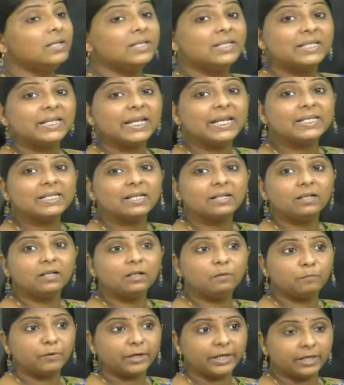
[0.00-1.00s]

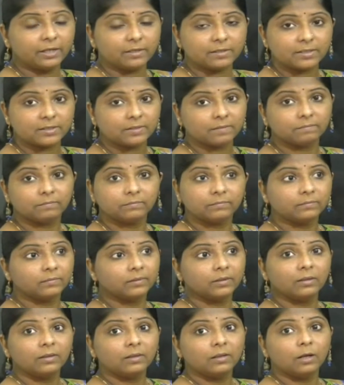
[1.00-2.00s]
seasonal breeders.
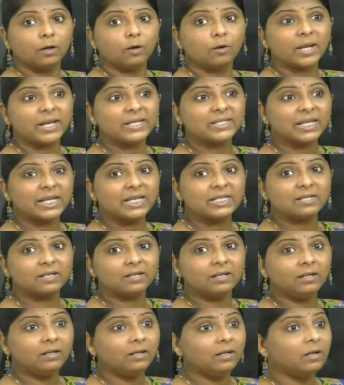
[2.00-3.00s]
Okay,
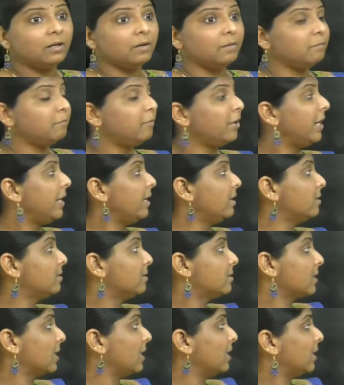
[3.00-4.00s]
seasonal
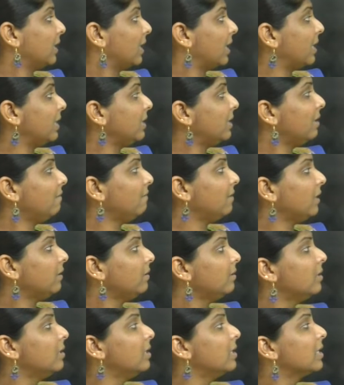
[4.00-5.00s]
breeders anta kariteve.
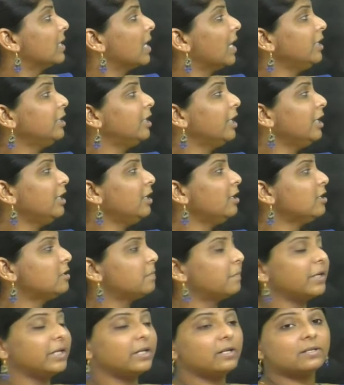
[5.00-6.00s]
Continuous
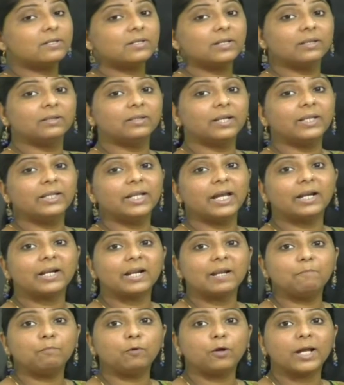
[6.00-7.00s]
breeders andre they are
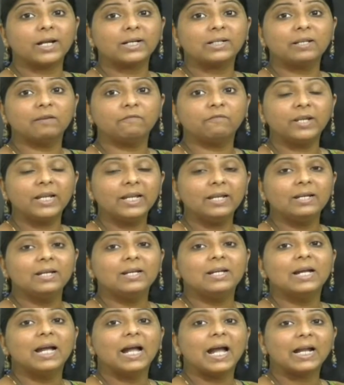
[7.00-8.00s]
reproductively
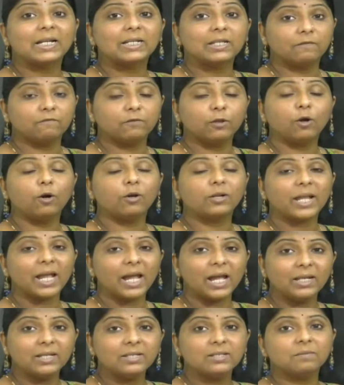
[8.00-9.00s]
active, the
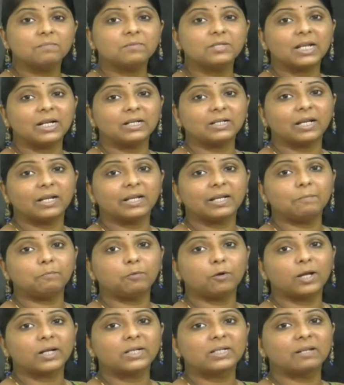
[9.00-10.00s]
organisms that are
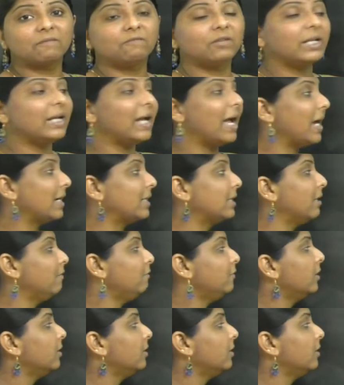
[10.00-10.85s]
reproductively active